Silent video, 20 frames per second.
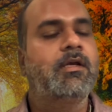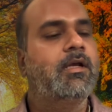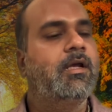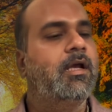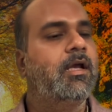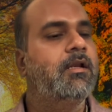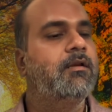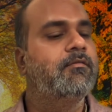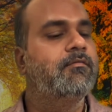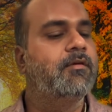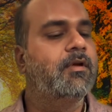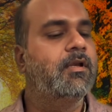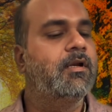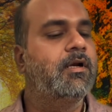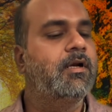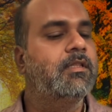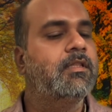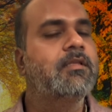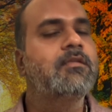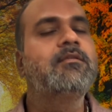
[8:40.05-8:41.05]
And
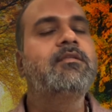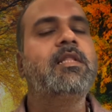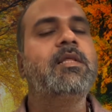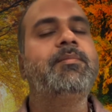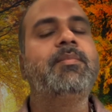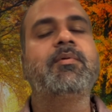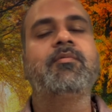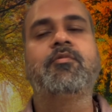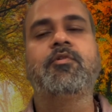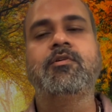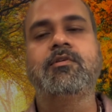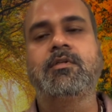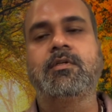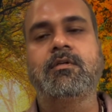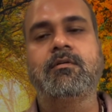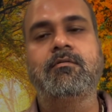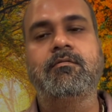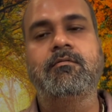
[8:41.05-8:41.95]
finally, the sleeping position,